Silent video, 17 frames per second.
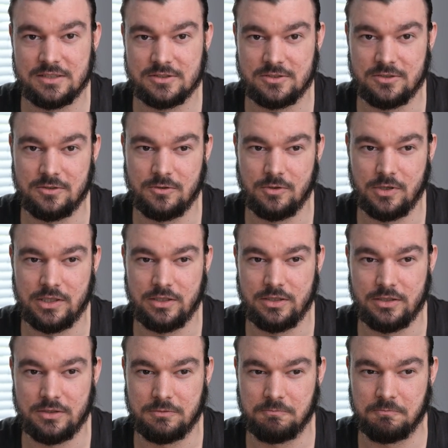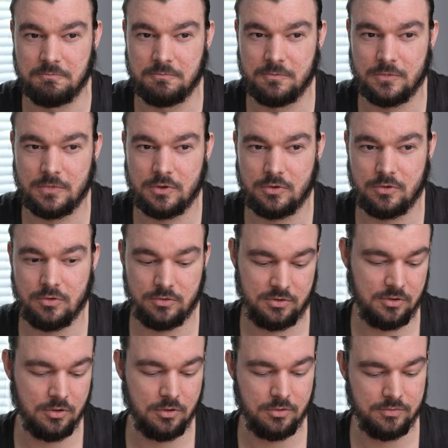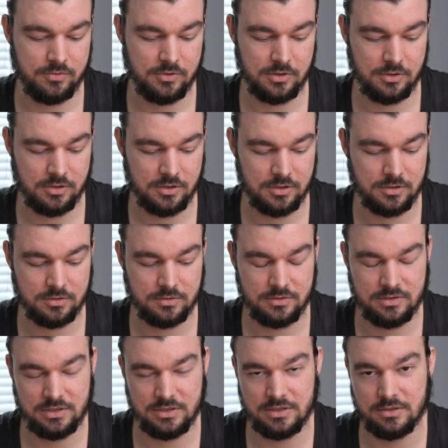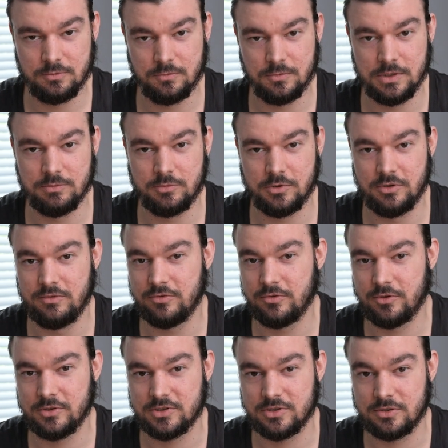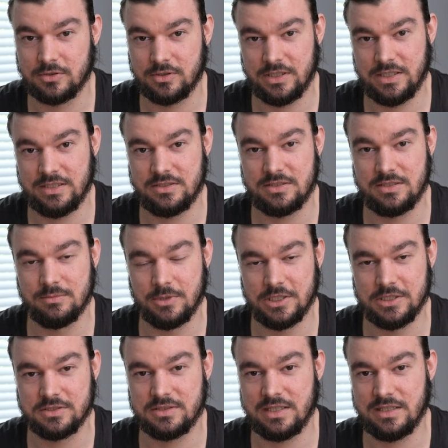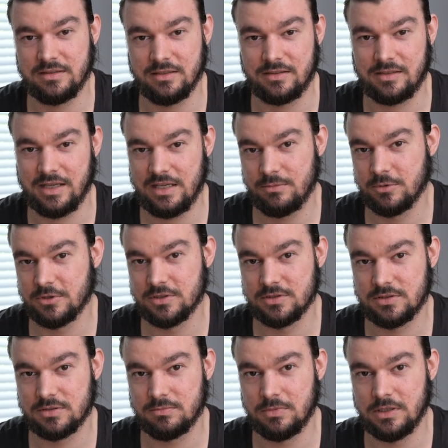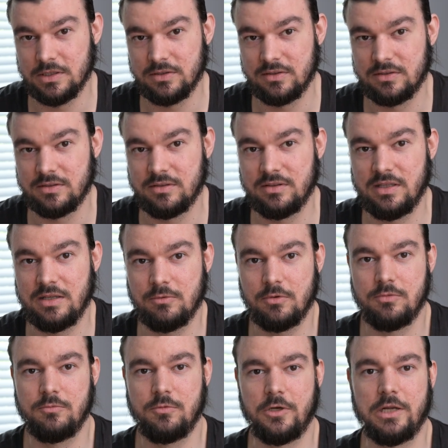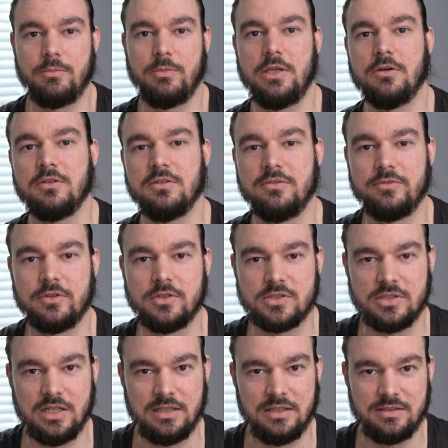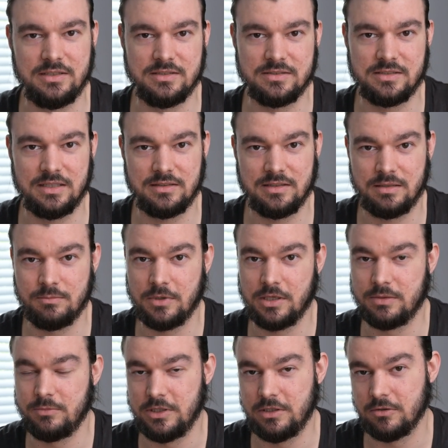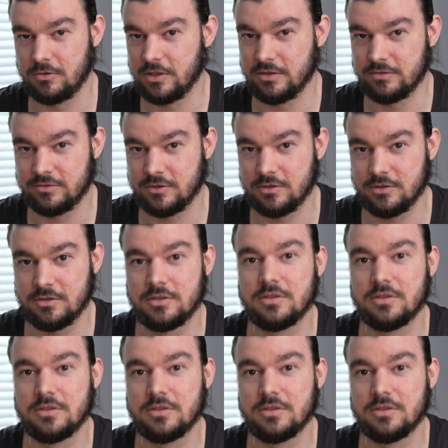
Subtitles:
So I could go for the 1.4 HDMI standard cables, but they won't bring me all the functionalities that I might be looking for.